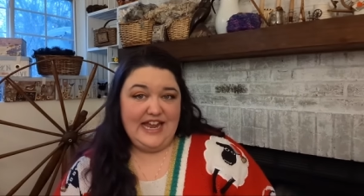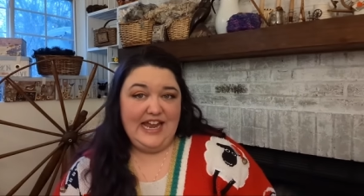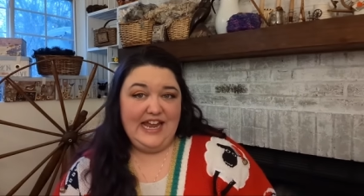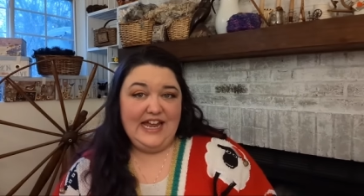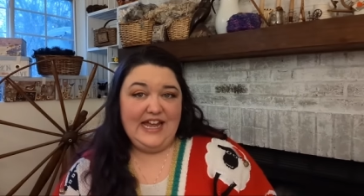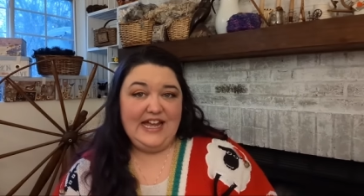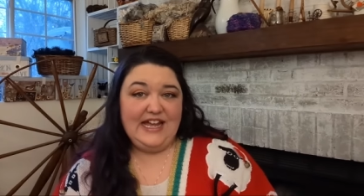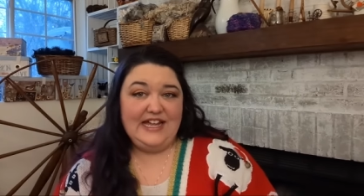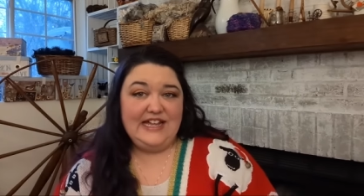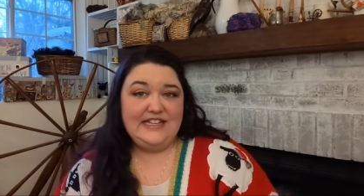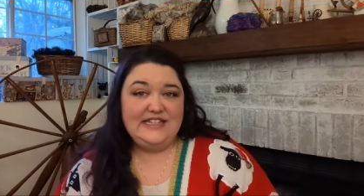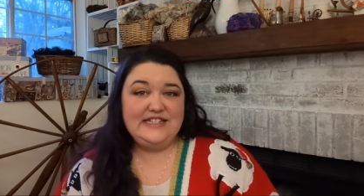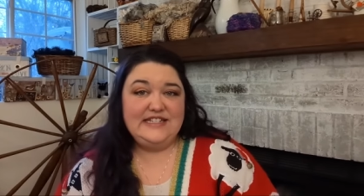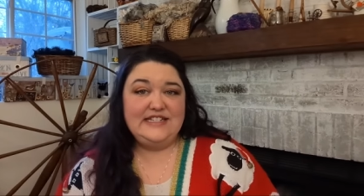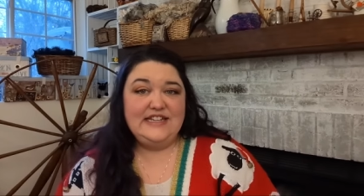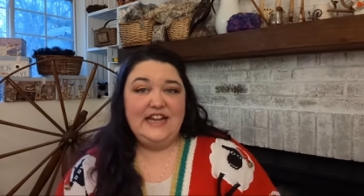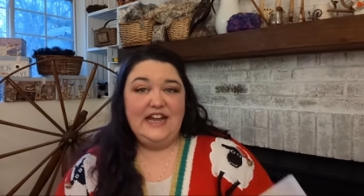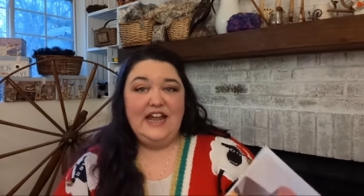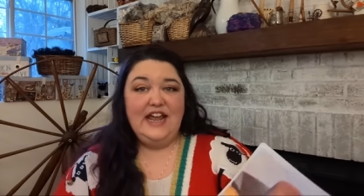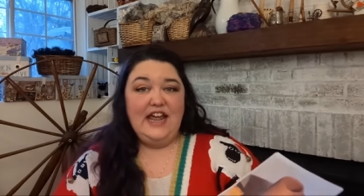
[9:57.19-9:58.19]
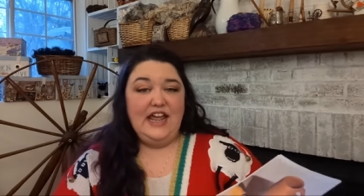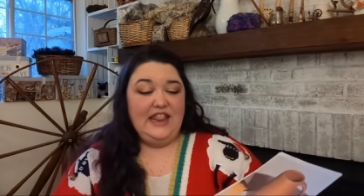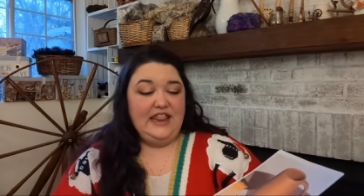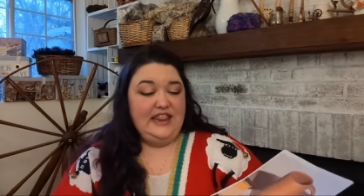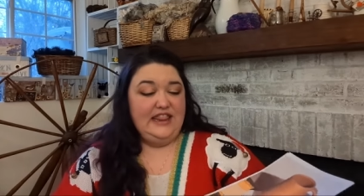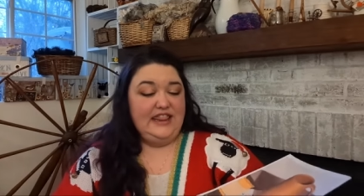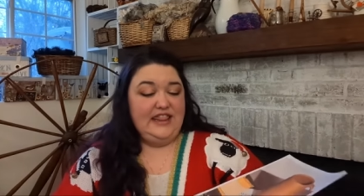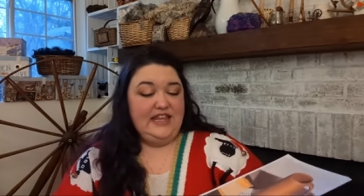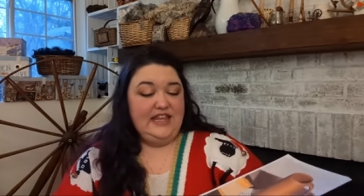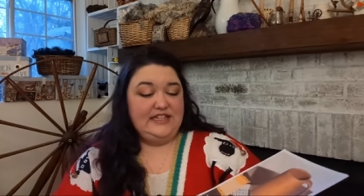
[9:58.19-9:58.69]
And
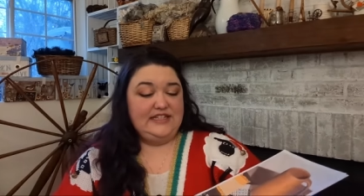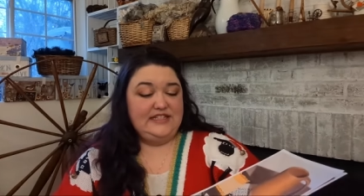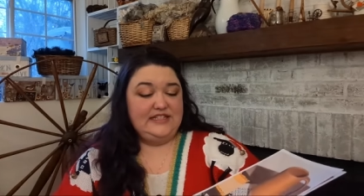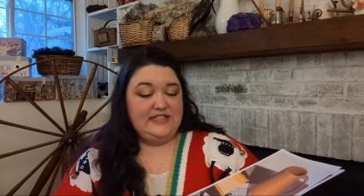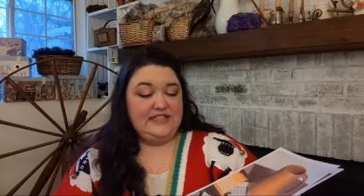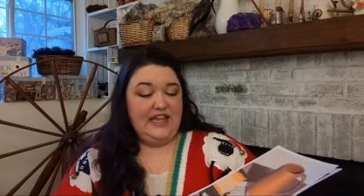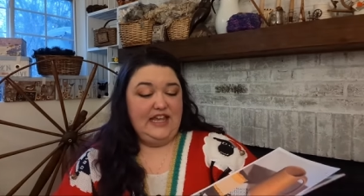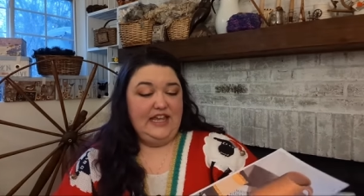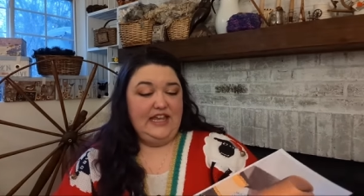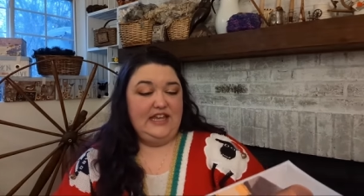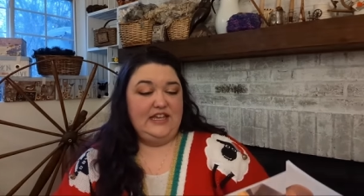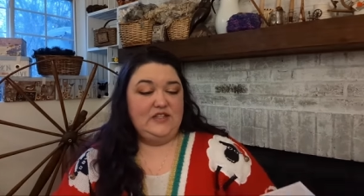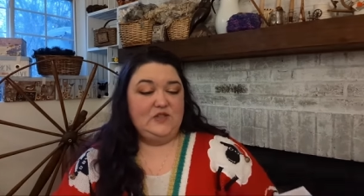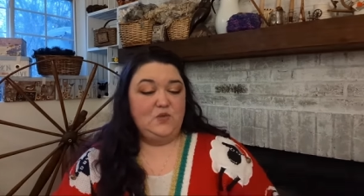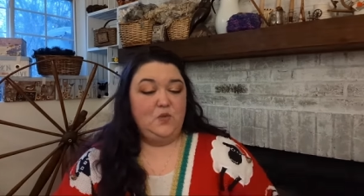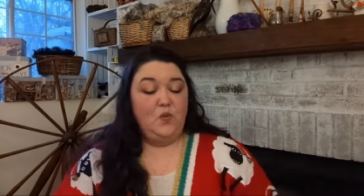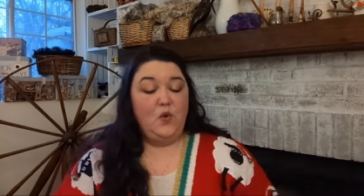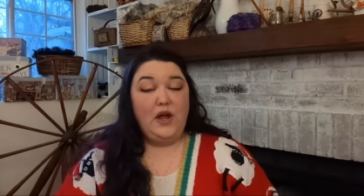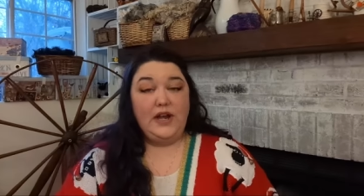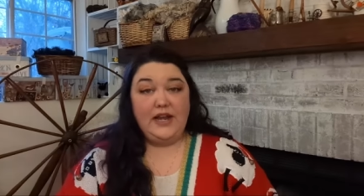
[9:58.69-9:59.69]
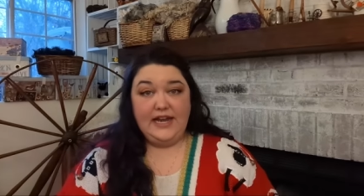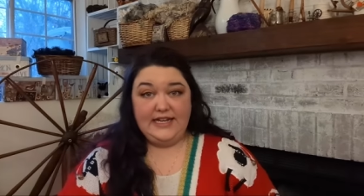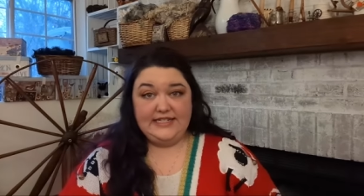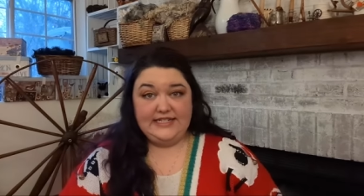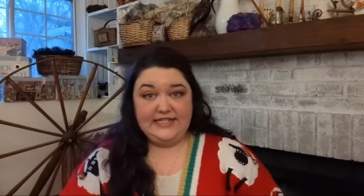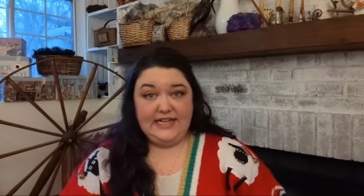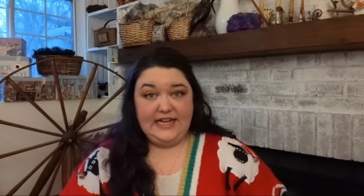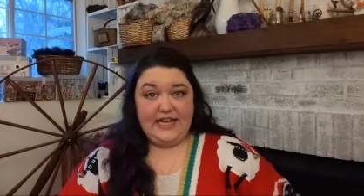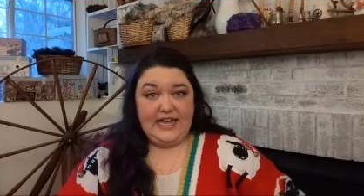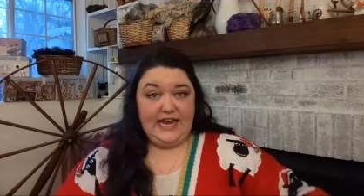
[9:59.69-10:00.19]
this is one
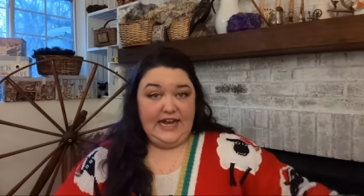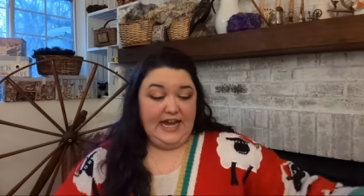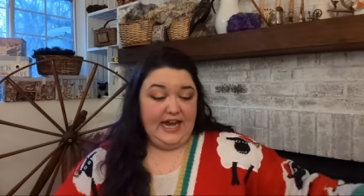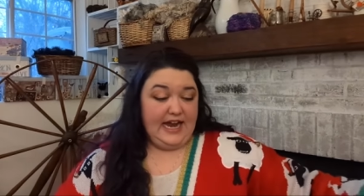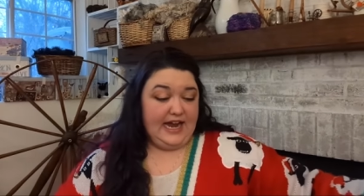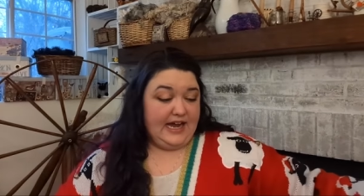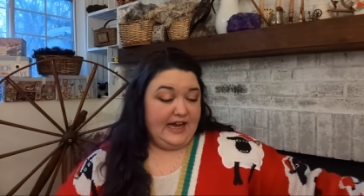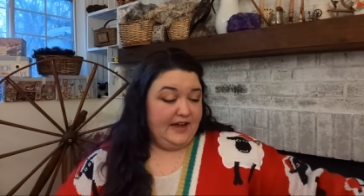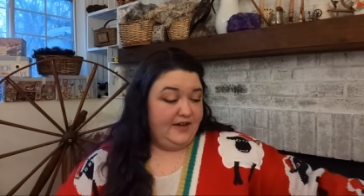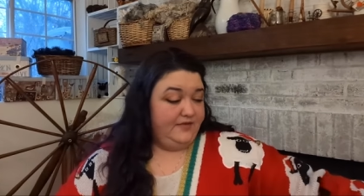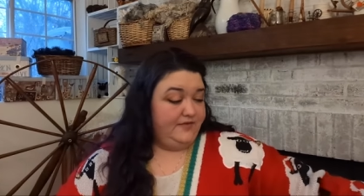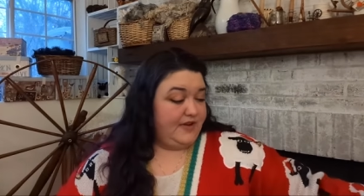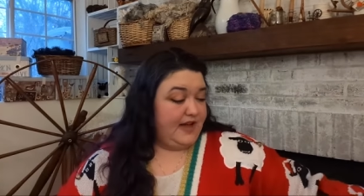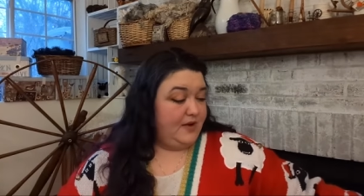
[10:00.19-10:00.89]
idea I have.